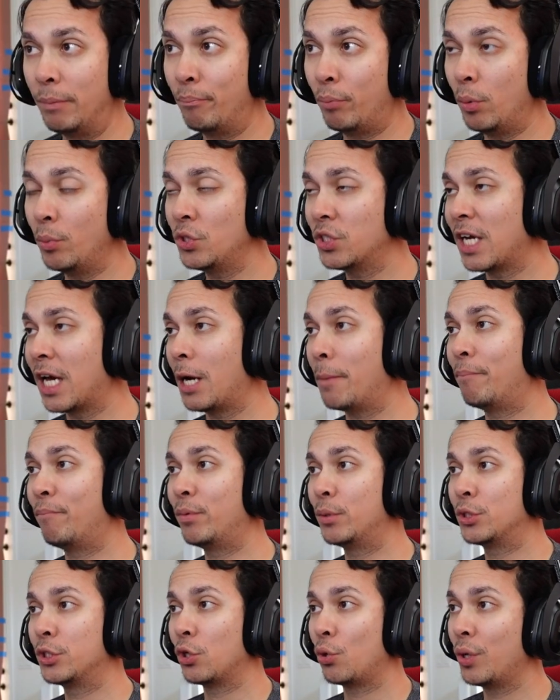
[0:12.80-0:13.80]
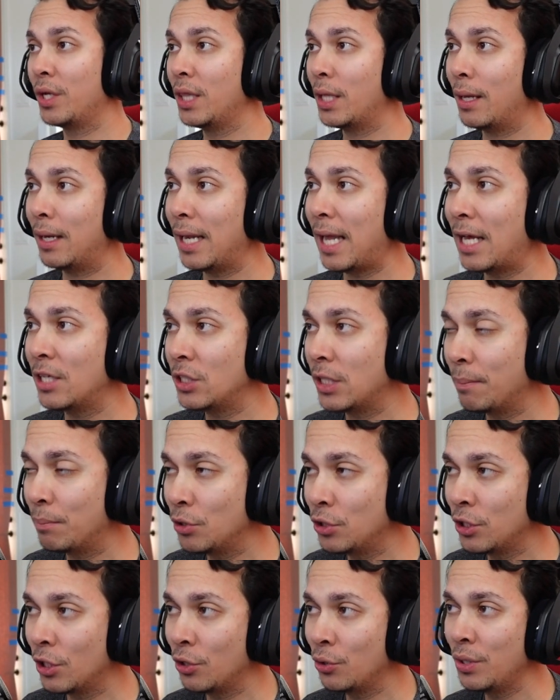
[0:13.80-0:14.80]
pretty much got a Persona in that last
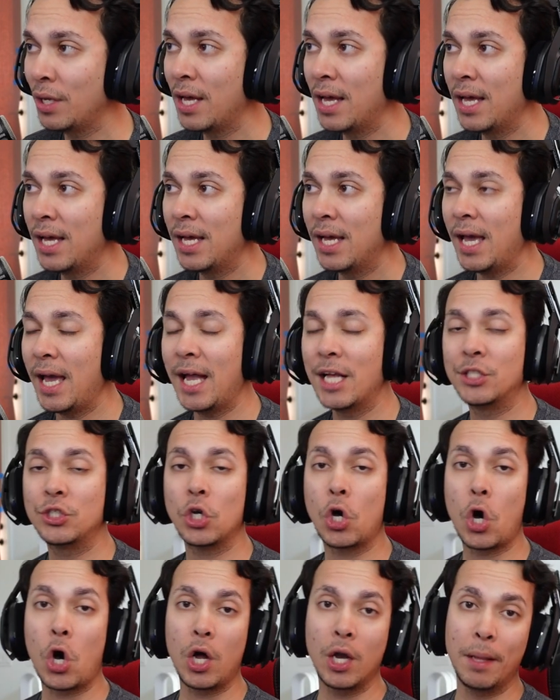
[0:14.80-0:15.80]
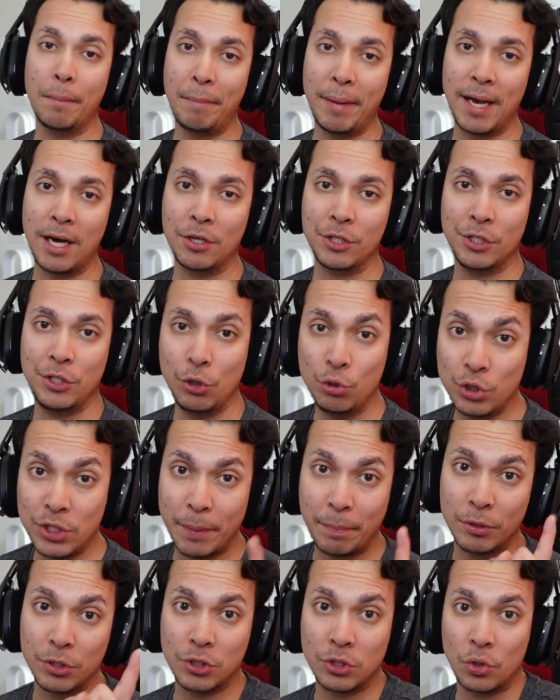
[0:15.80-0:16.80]
episode, and it's all about using a
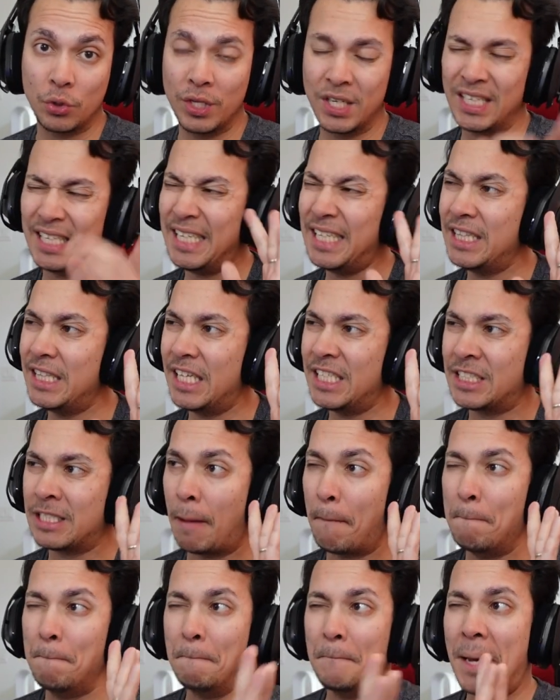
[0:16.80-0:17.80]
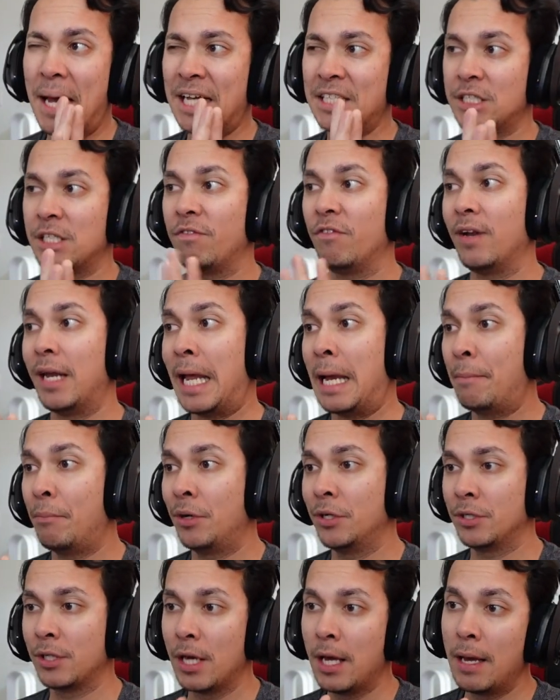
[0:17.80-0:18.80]
Persona in this massive
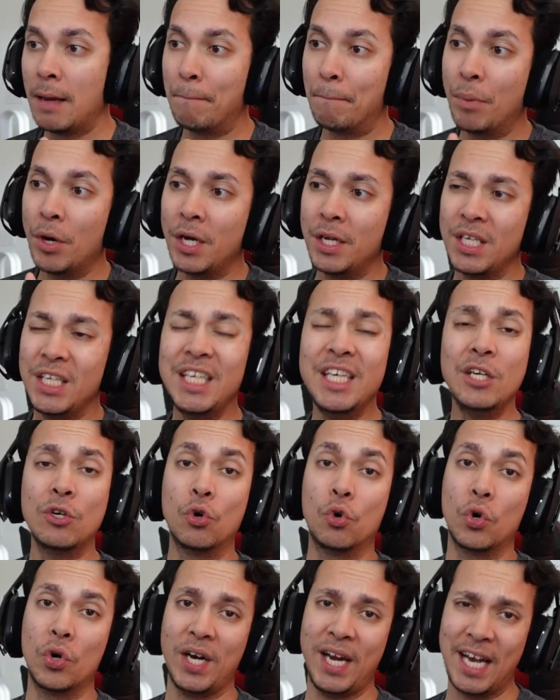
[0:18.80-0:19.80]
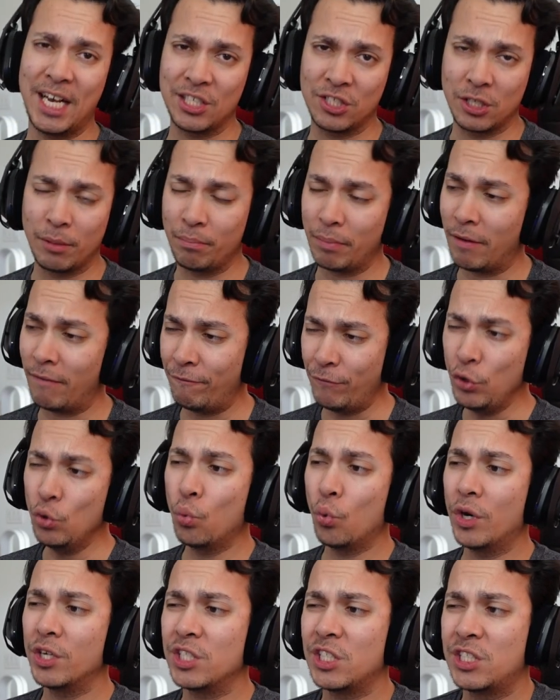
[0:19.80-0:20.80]
labyrinth. But Igor has some, a few
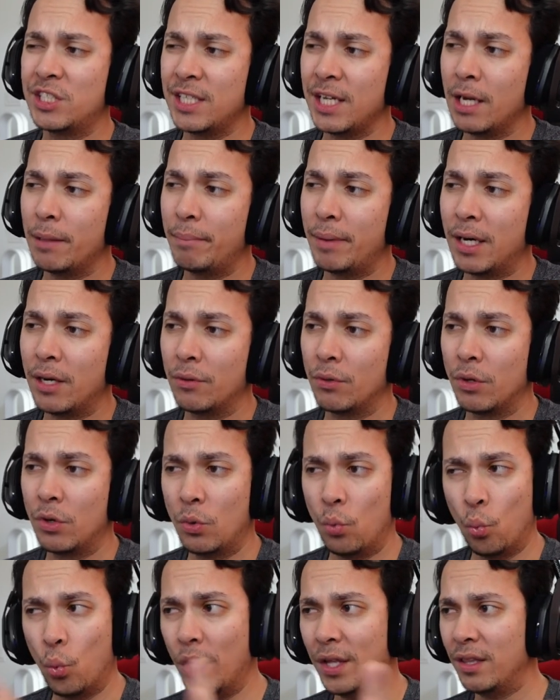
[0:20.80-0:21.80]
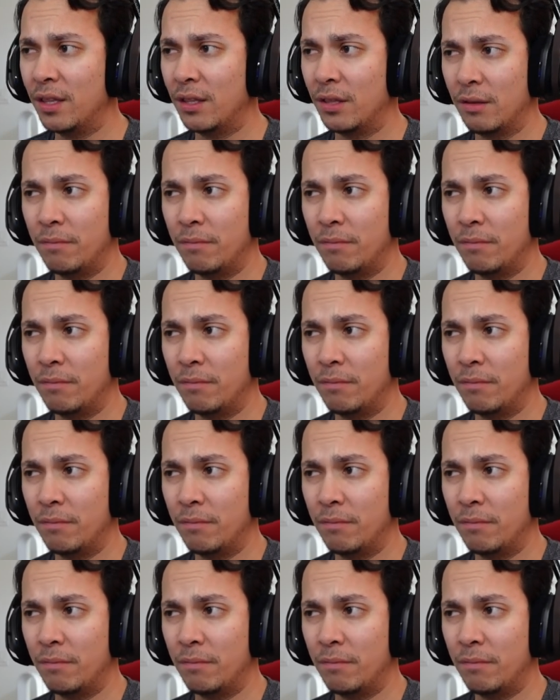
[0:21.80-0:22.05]
words to say about what